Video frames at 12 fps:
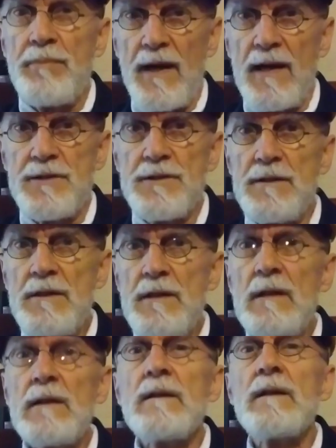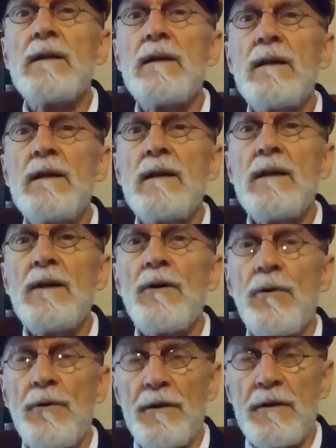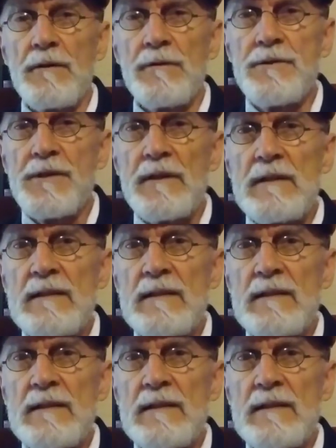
passion, horticulture,